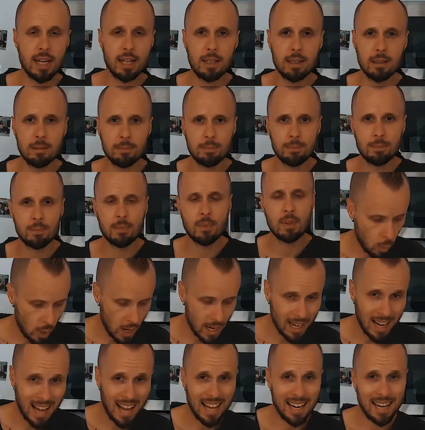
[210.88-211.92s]
take
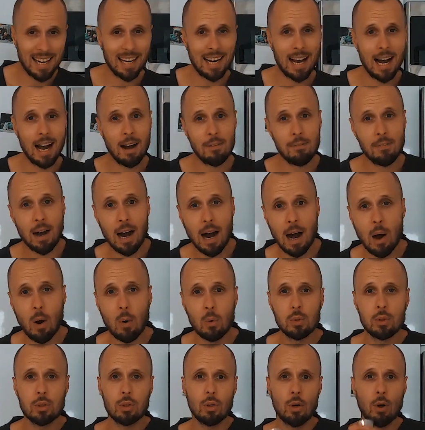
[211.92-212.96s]
one and a half
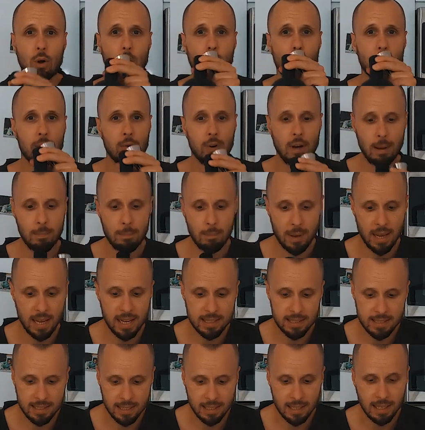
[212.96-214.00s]
ounce of
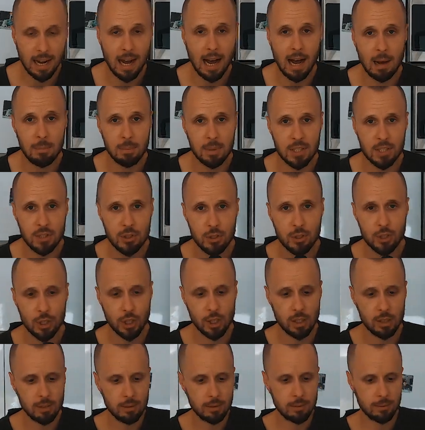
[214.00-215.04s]
amazing Amass
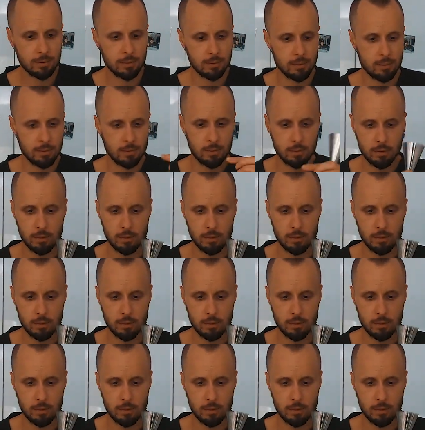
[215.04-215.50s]
gin